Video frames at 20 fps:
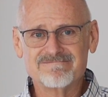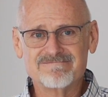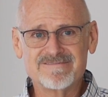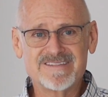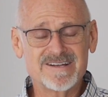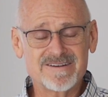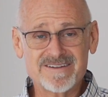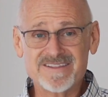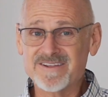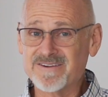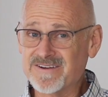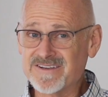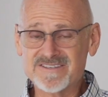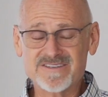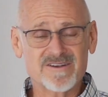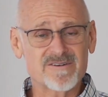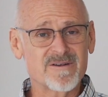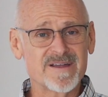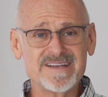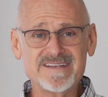There
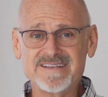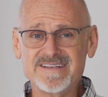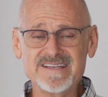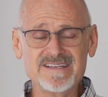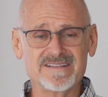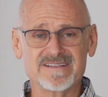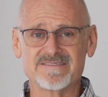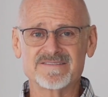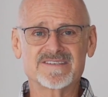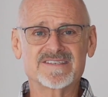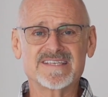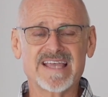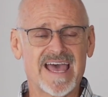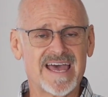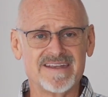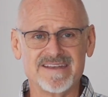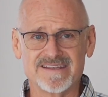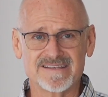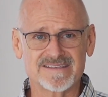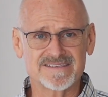is a great deal of
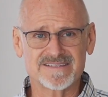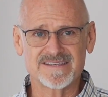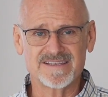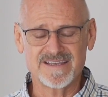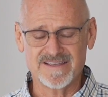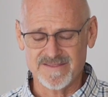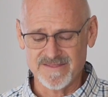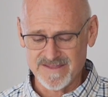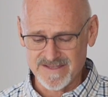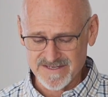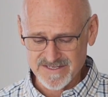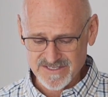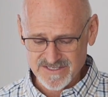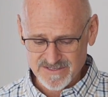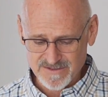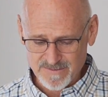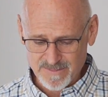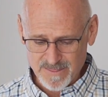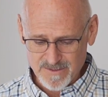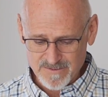sadness in
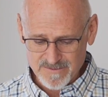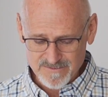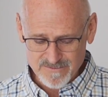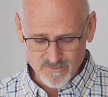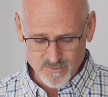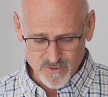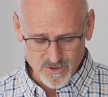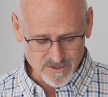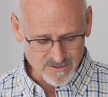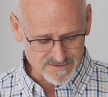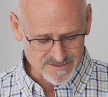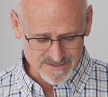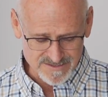this world.